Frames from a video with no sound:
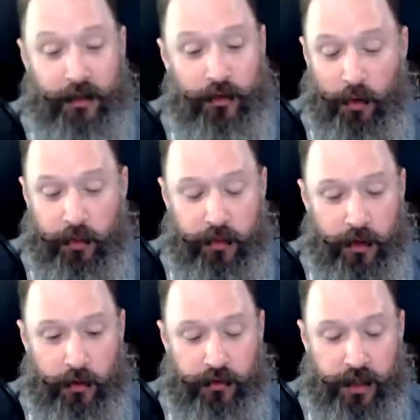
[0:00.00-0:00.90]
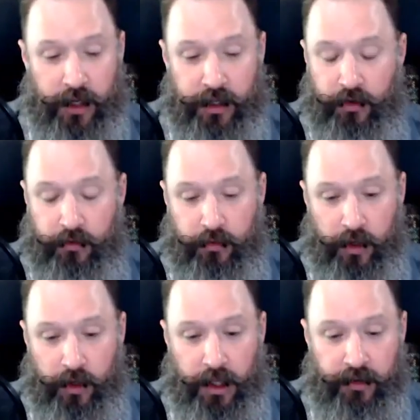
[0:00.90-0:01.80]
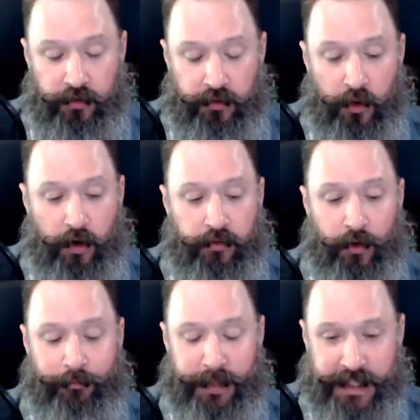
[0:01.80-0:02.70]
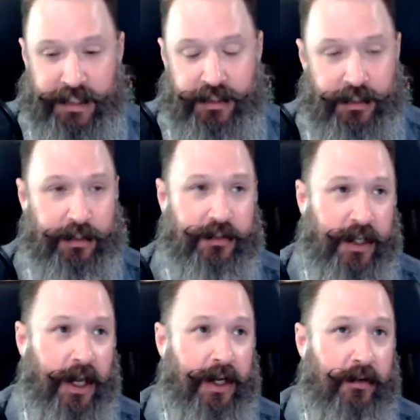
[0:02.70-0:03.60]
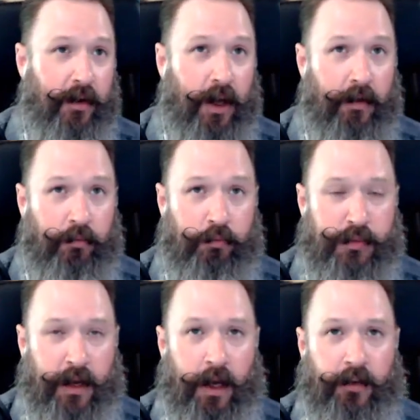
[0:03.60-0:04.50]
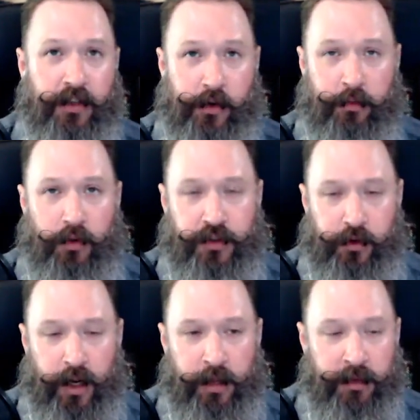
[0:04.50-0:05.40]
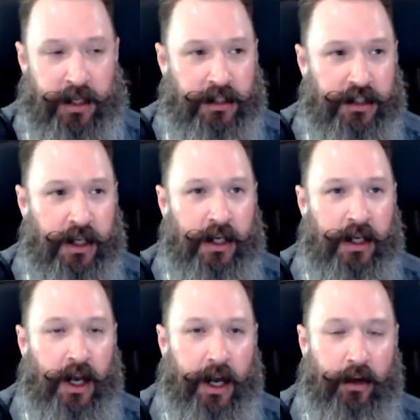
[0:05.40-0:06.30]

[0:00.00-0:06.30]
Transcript: both of those, and I use them for clients. For a business site, secret boards are great because I don't